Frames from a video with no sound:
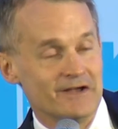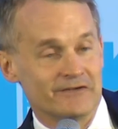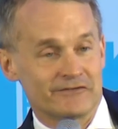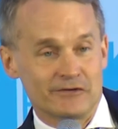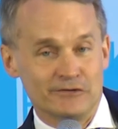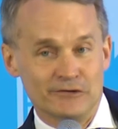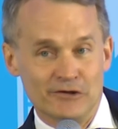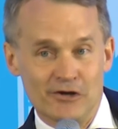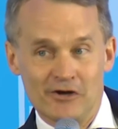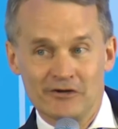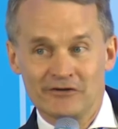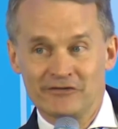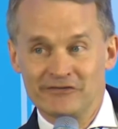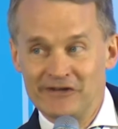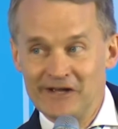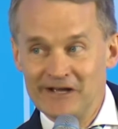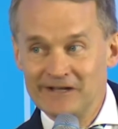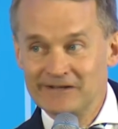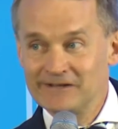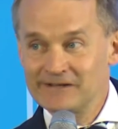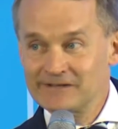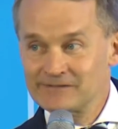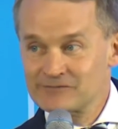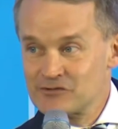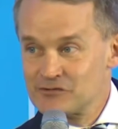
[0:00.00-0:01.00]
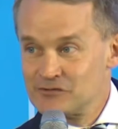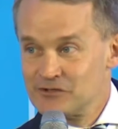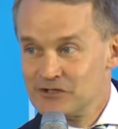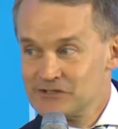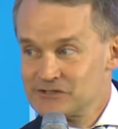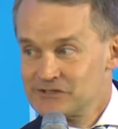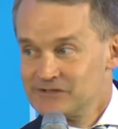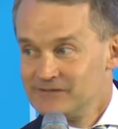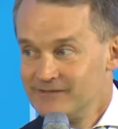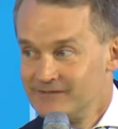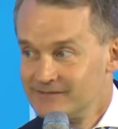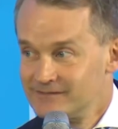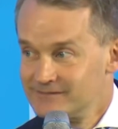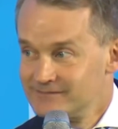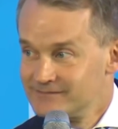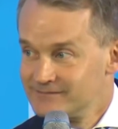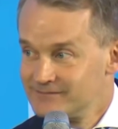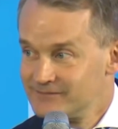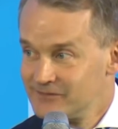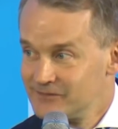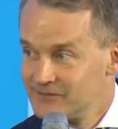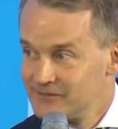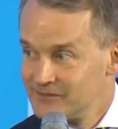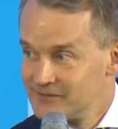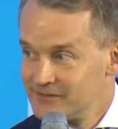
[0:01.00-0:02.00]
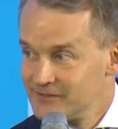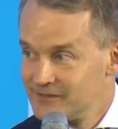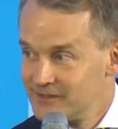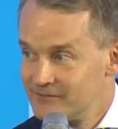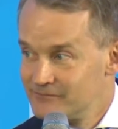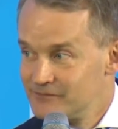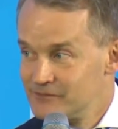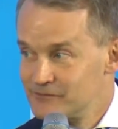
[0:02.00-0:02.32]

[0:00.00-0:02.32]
a long-standing tradition of